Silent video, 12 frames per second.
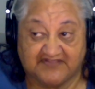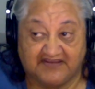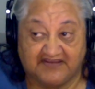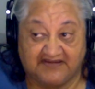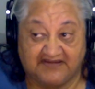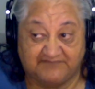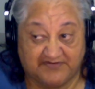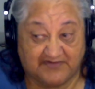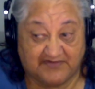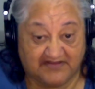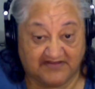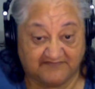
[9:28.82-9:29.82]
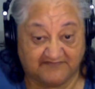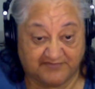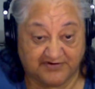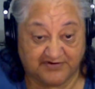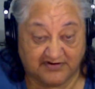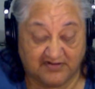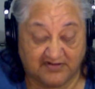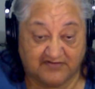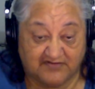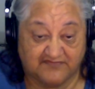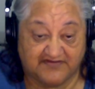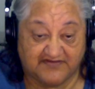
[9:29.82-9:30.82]
and people have put a lot
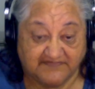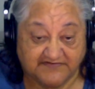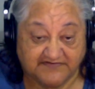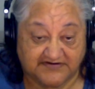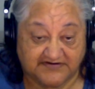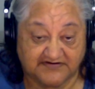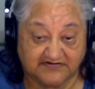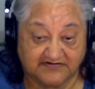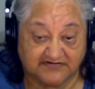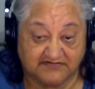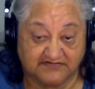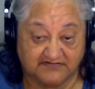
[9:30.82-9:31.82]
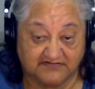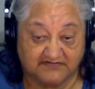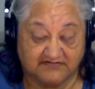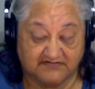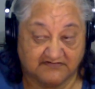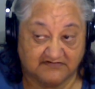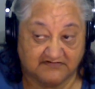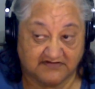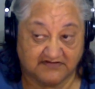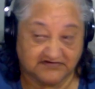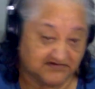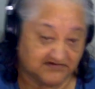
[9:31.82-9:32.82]
of effort into
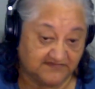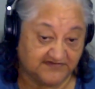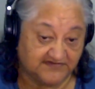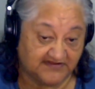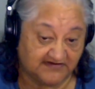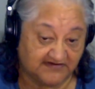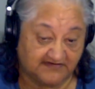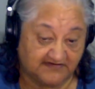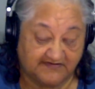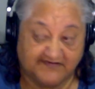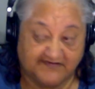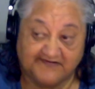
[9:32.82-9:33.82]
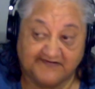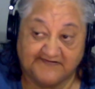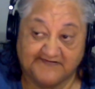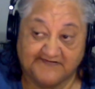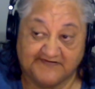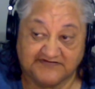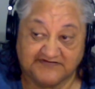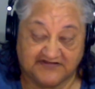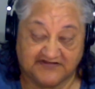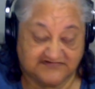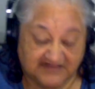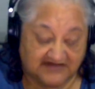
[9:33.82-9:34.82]
achieving that.
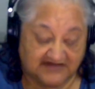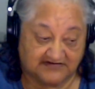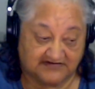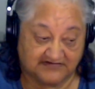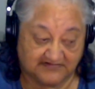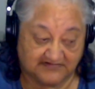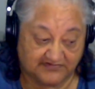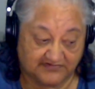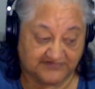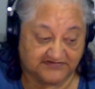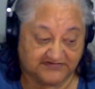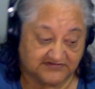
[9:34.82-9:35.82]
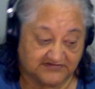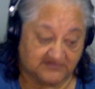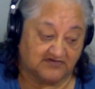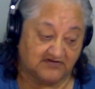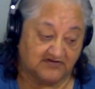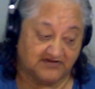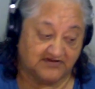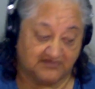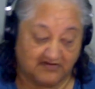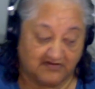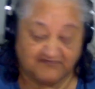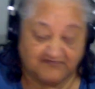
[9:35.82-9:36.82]
So sadly, the cruise is not
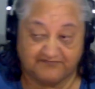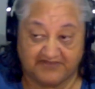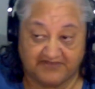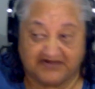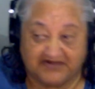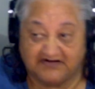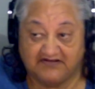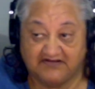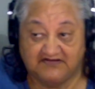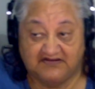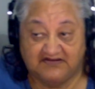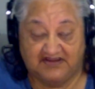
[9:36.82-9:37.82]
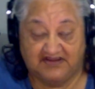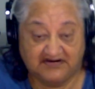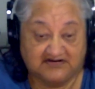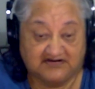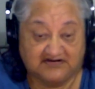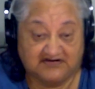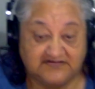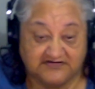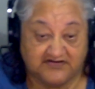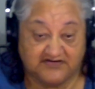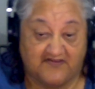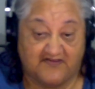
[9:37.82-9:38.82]
going off, but at
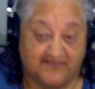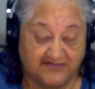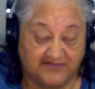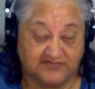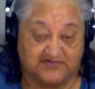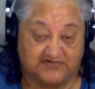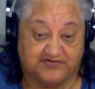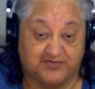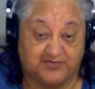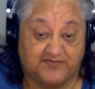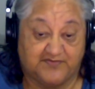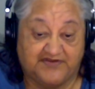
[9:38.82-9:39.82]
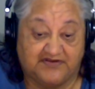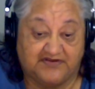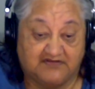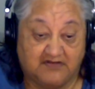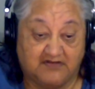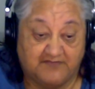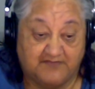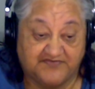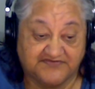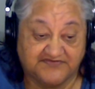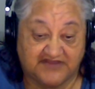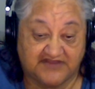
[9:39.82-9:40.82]
least those winners will be
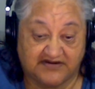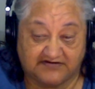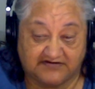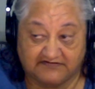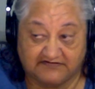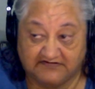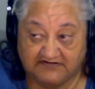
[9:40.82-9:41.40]
compensated.